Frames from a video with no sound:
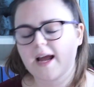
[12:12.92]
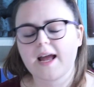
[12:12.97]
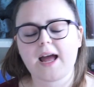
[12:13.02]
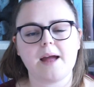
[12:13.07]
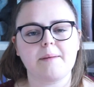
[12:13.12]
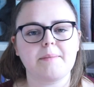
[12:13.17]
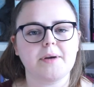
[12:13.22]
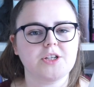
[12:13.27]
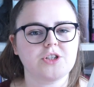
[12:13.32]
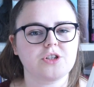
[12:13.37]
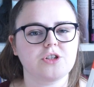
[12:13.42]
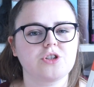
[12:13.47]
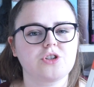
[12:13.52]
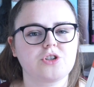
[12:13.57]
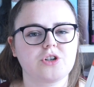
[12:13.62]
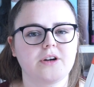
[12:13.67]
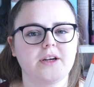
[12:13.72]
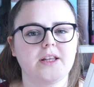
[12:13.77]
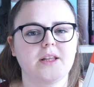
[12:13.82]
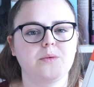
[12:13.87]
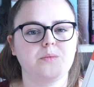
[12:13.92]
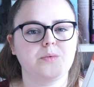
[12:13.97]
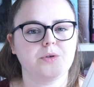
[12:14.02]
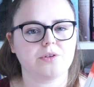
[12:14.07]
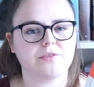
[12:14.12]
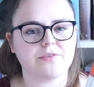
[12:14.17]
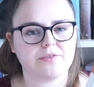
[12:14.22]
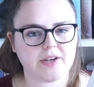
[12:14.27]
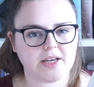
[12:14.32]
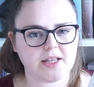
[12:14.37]
I can't imagine a story that
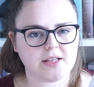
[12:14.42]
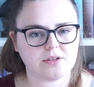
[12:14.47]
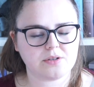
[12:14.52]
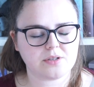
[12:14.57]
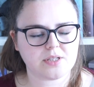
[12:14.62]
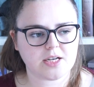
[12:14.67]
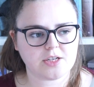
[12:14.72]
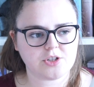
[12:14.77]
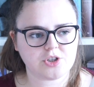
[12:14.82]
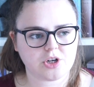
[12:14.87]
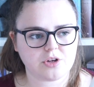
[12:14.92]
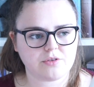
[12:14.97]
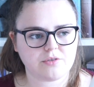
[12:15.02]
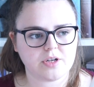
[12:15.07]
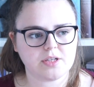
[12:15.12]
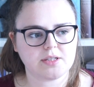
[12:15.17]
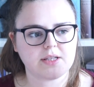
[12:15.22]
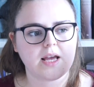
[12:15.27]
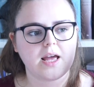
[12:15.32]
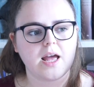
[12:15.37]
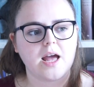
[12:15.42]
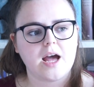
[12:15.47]
wouldn't fit in those 10 genres.